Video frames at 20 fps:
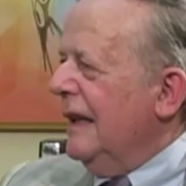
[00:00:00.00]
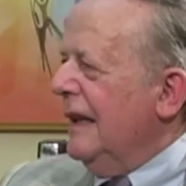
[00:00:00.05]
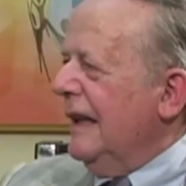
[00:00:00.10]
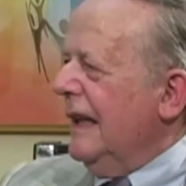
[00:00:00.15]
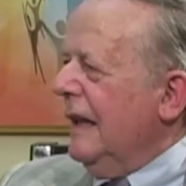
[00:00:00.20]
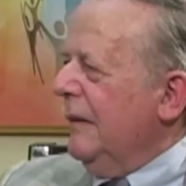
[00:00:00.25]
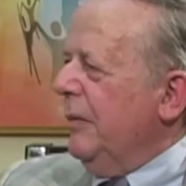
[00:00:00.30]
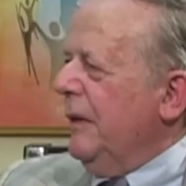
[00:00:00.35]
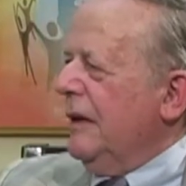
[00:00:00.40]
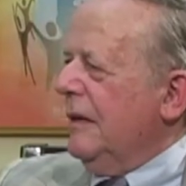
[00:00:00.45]

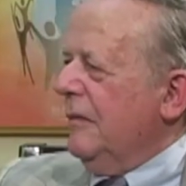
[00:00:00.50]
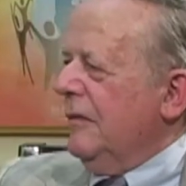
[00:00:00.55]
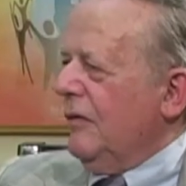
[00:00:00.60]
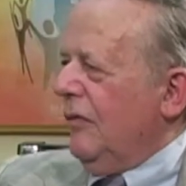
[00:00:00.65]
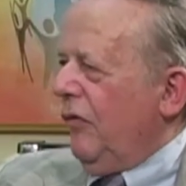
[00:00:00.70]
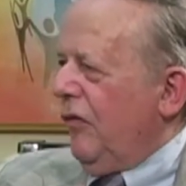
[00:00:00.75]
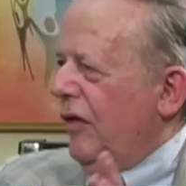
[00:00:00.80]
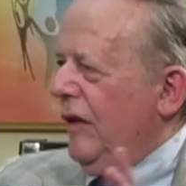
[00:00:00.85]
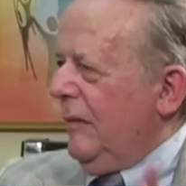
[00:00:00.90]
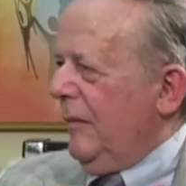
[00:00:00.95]
That becomes a
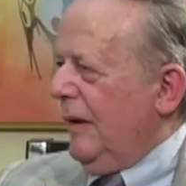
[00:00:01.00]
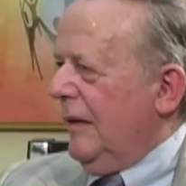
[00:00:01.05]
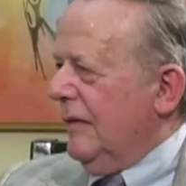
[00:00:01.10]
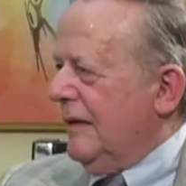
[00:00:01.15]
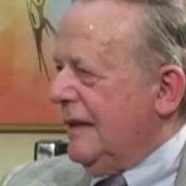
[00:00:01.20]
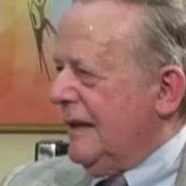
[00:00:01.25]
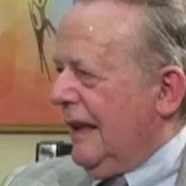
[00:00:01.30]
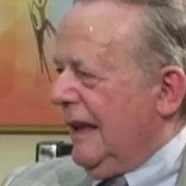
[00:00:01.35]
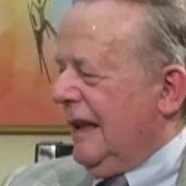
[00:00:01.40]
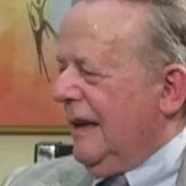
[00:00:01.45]
fundamental
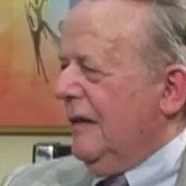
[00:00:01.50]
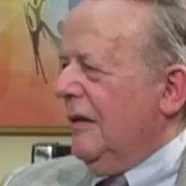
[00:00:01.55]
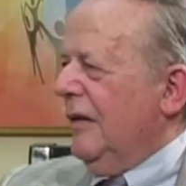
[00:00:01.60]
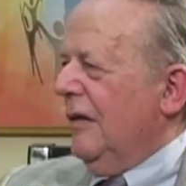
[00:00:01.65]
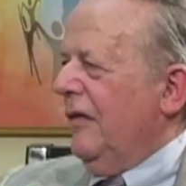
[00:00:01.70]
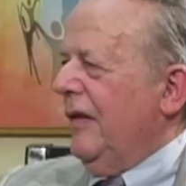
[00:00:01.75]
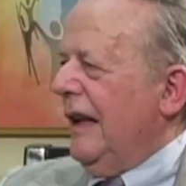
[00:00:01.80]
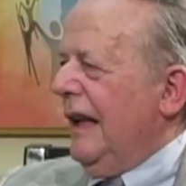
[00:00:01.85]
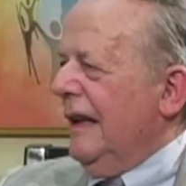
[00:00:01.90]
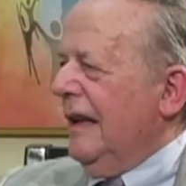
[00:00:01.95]
cycle
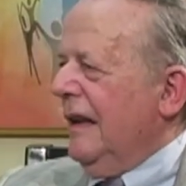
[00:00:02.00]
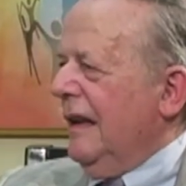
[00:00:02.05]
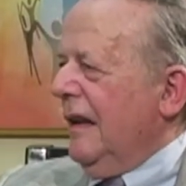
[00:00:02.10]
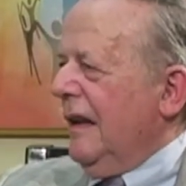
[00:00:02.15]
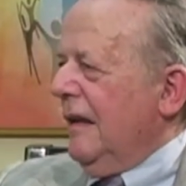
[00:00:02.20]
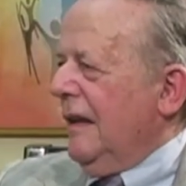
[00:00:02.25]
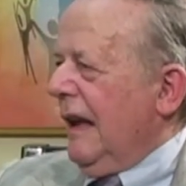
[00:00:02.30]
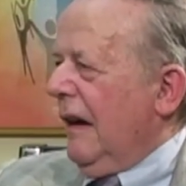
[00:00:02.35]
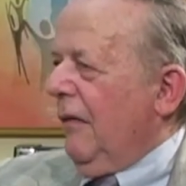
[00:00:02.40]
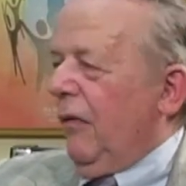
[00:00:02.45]
of that.
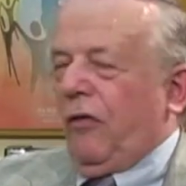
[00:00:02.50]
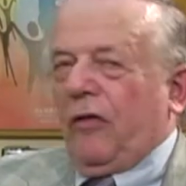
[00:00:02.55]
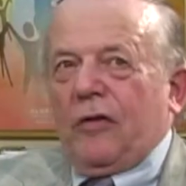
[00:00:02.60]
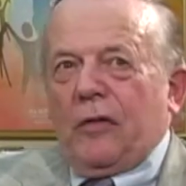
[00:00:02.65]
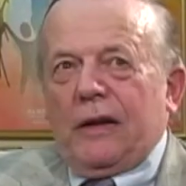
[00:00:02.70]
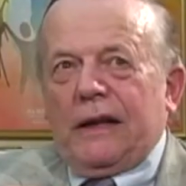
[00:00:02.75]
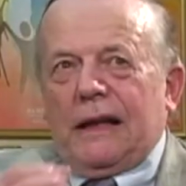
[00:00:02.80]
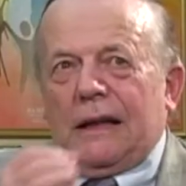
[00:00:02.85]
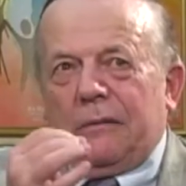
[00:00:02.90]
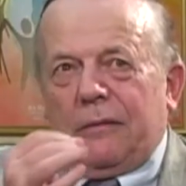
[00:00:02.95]
Now, for
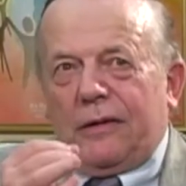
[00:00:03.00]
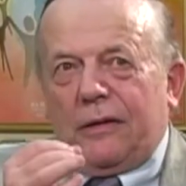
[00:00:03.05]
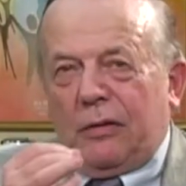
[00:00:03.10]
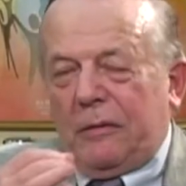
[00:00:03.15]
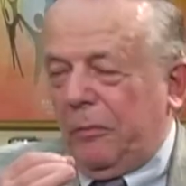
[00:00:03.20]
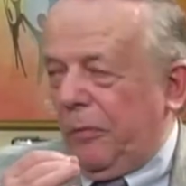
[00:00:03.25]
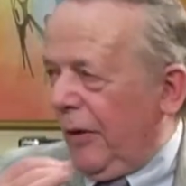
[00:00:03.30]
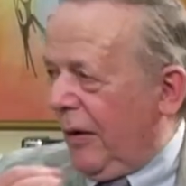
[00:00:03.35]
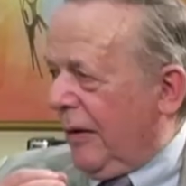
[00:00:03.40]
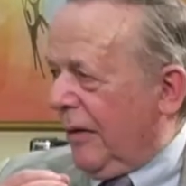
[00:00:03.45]
an
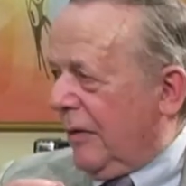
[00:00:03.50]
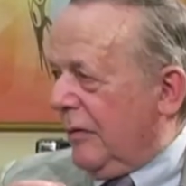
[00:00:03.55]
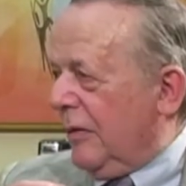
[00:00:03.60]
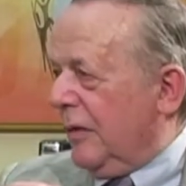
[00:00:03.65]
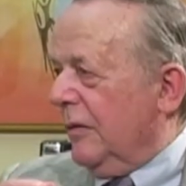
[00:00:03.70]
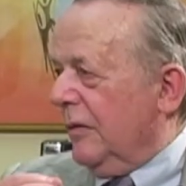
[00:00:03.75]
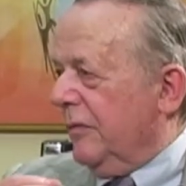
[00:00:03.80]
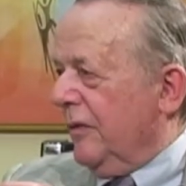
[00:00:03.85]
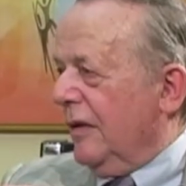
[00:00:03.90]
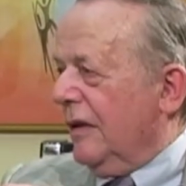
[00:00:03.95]
elementary
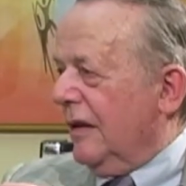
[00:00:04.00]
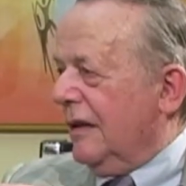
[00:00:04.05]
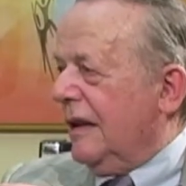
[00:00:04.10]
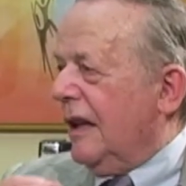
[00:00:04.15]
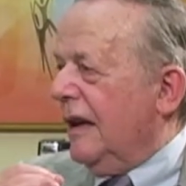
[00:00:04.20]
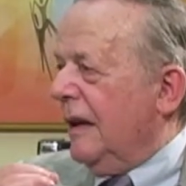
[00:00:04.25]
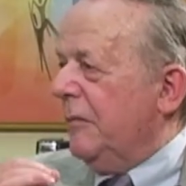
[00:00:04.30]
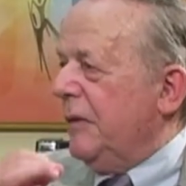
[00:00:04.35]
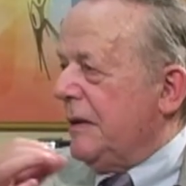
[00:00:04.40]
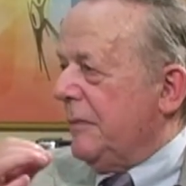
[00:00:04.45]
particle, the
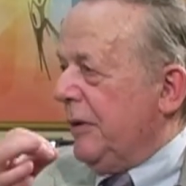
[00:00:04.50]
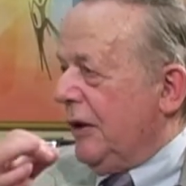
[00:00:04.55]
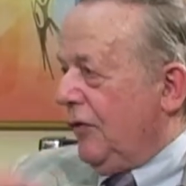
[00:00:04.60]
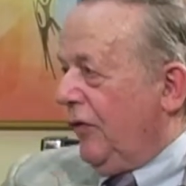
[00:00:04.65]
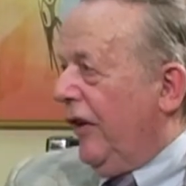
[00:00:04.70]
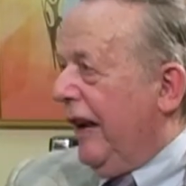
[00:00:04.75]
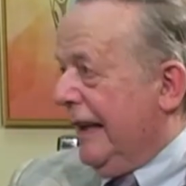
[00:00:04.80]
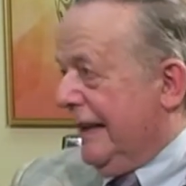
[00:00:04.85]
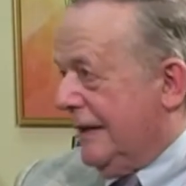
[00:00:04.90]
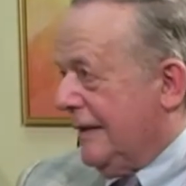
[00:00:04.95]
time is much
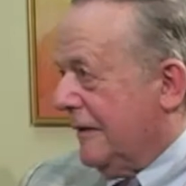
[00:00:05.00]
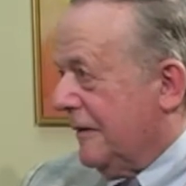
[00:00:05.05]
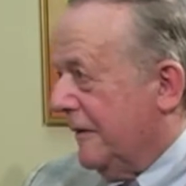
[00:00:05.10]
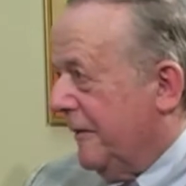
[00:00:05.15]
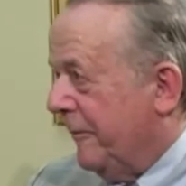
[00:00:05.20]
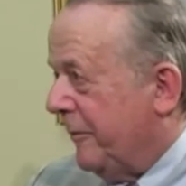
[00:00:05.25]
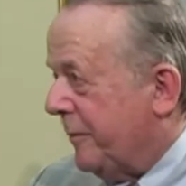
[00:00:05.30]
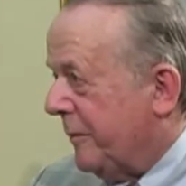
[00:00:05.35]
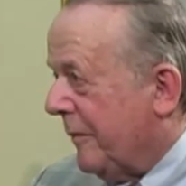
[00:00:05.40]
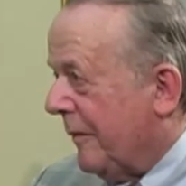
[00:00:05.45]
faster
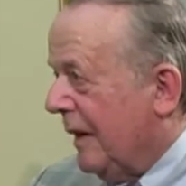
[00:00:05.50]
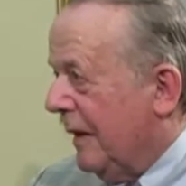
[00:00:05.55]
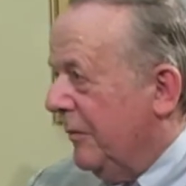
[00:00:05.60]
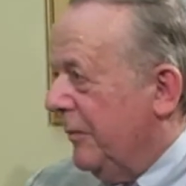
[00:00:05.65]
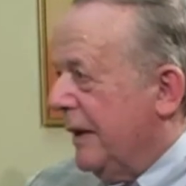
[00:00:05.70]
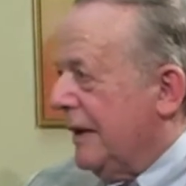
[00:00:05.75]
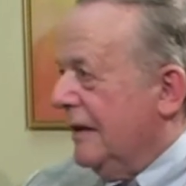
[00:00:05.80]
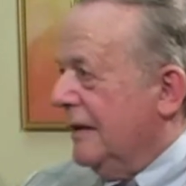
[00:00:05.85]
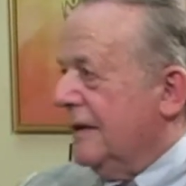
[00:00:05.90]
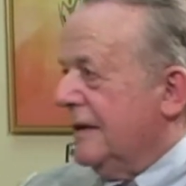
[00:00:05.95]

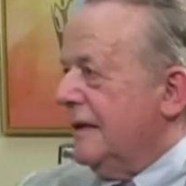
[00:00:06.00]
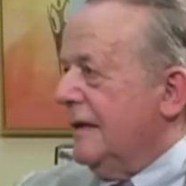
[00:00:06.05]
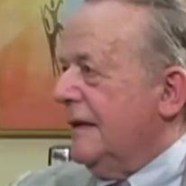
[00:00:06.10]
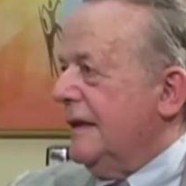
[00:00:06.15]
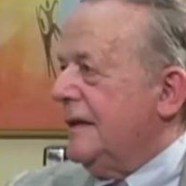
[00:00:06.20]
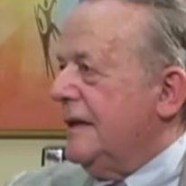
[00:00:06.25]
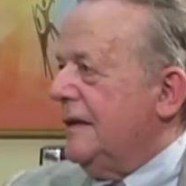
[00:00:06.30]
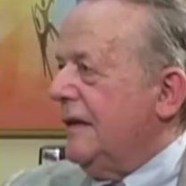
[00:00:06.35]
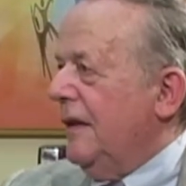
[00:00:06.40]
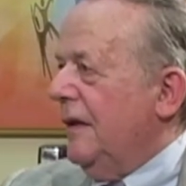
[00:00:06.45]
because
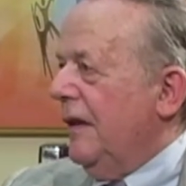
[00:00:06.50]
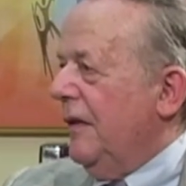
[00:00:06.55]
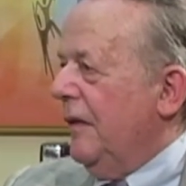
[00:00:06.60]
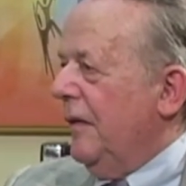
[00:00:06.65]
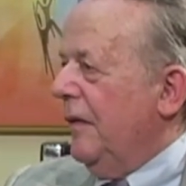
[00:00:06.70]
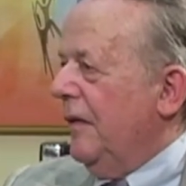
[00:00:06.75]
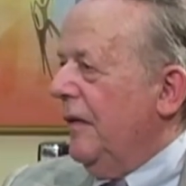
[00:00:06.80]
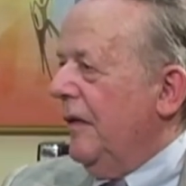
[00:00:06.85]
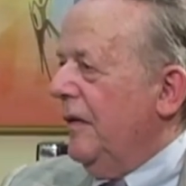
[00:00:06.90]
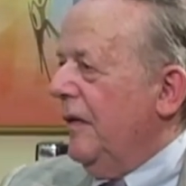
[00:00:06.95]
there's
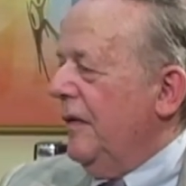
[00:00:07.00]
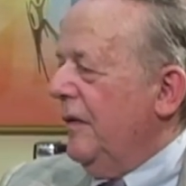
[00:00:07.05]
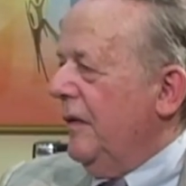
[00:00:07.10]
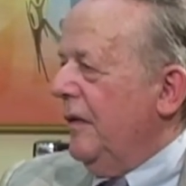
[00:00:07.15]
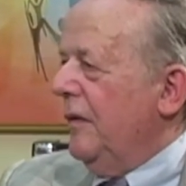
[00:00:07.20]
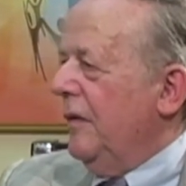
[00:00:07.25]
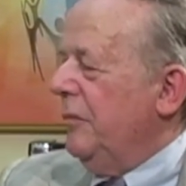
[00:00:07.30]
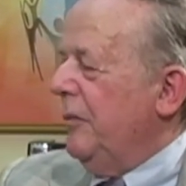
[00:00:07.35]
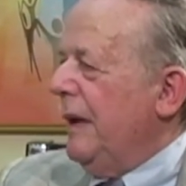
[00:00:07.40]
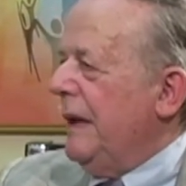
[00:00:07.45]

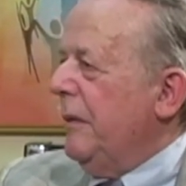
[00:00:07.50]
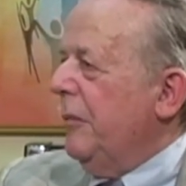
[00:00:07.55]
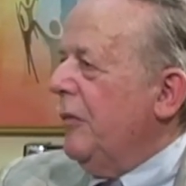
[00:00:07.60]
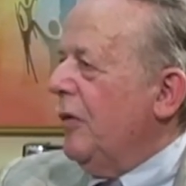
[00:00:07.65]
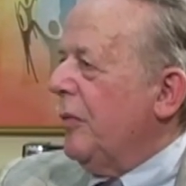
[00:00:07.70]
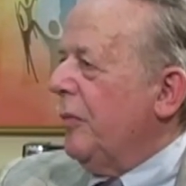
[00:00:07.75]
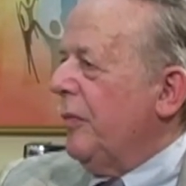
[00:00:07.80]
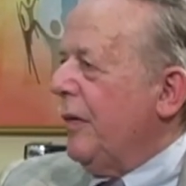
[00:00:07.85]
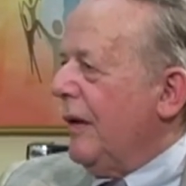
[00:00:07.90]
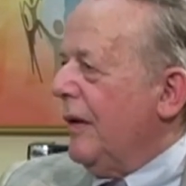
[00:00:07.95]
many
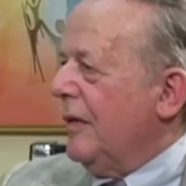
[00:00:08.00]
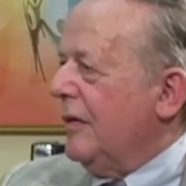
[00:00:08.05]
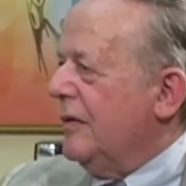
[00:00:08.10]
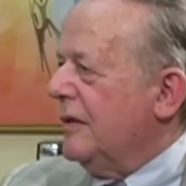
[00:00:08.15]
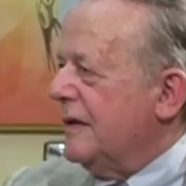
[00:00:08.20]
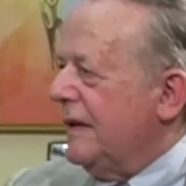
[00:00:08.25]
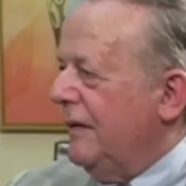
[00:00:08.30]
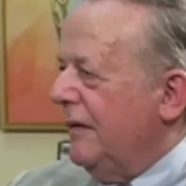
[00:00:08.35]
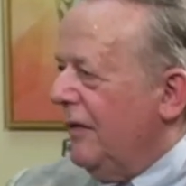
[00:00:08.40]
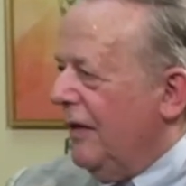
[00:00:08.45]
more
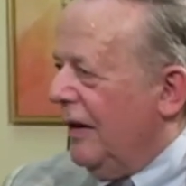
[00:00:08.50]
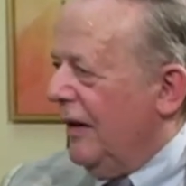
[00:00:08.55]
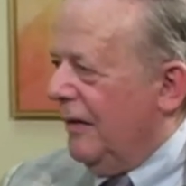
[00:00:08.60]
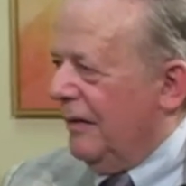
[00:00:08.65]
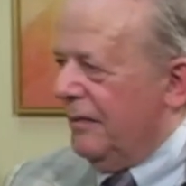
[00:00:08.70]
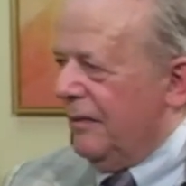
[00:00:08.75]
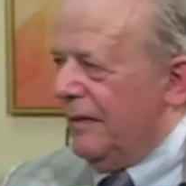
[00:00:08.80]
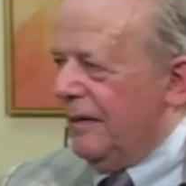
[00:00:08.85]
particles involved.